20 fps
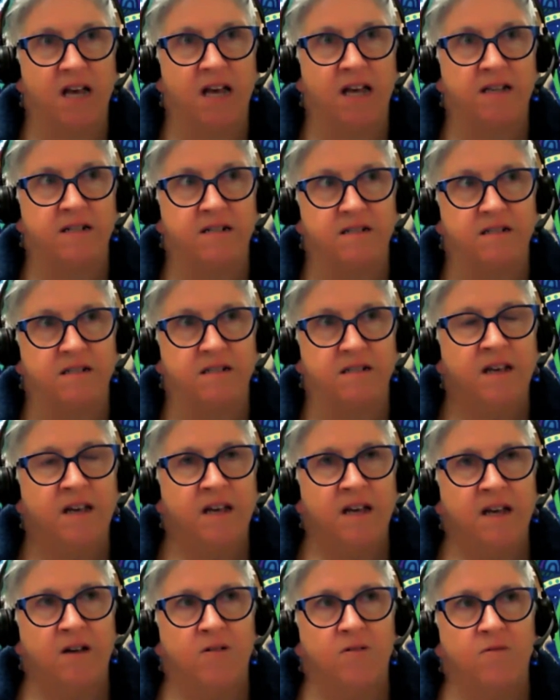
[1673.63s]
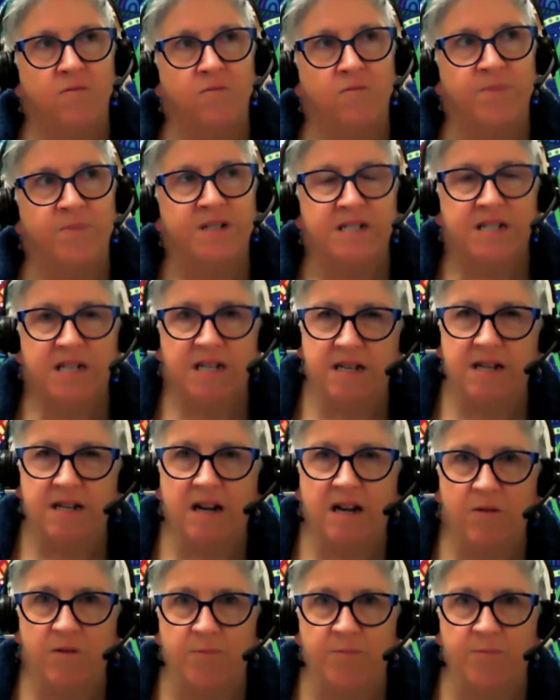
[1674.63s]
and
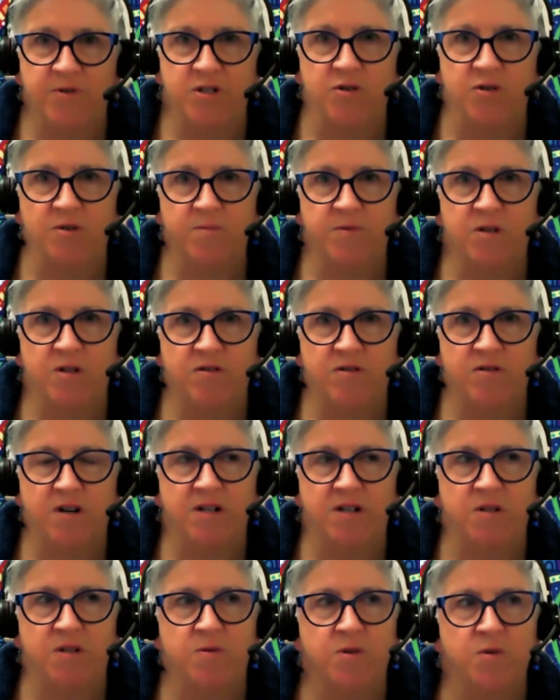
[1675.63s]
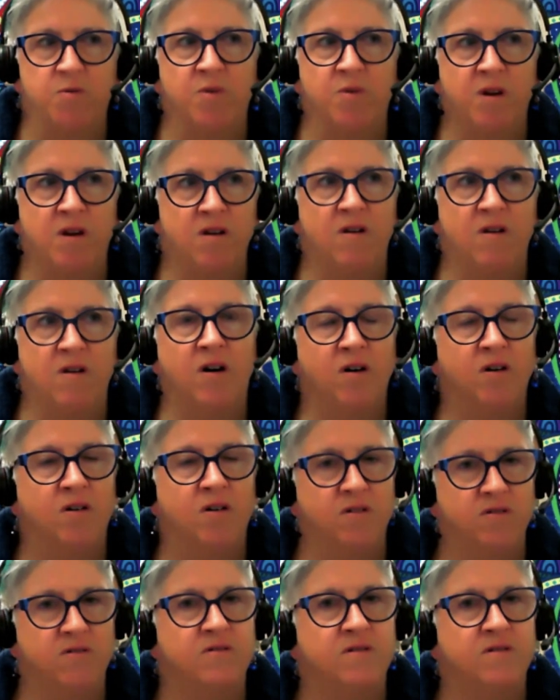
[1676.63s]
particularly with prescription drugs, which we
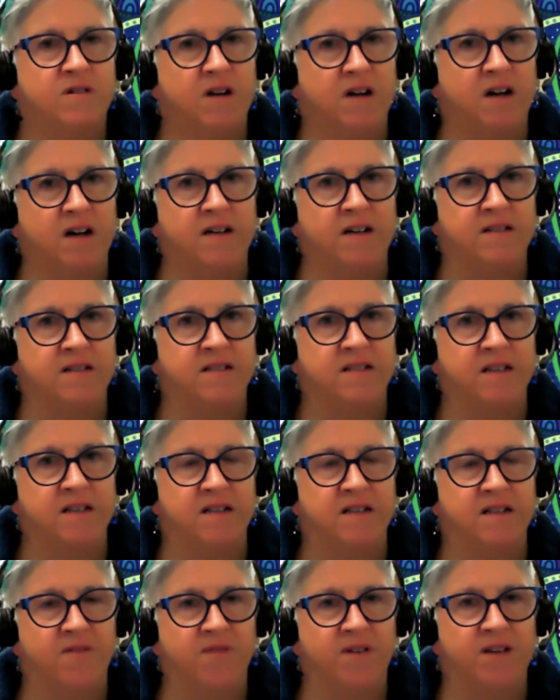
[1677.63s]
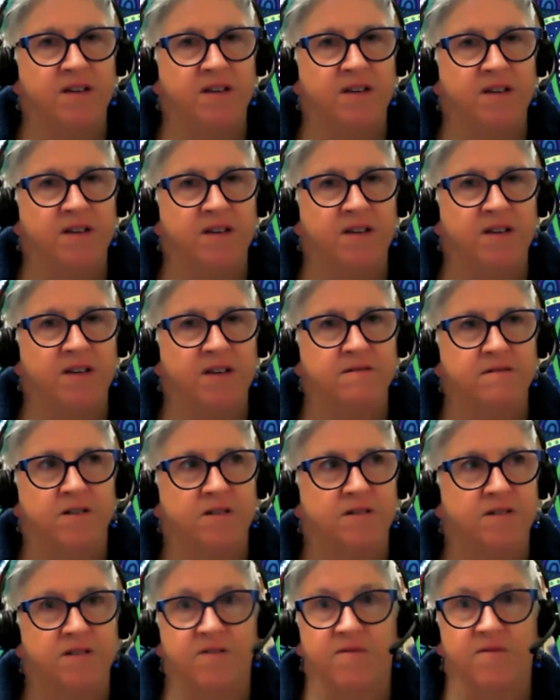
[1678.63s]
know are significant
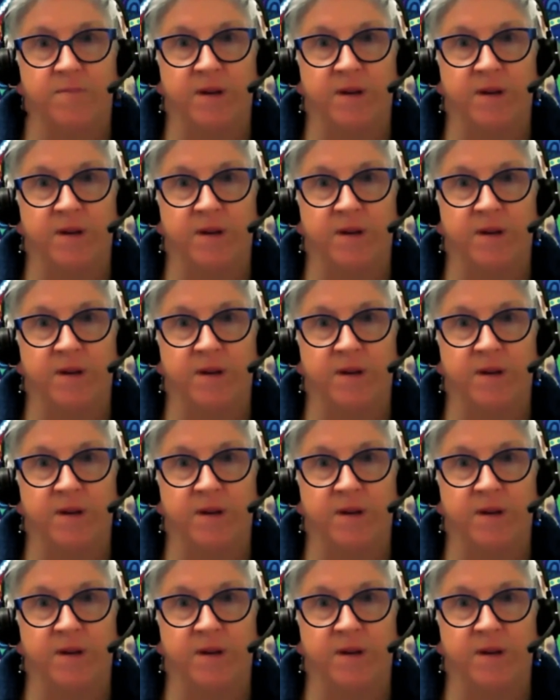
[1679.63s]
concerns for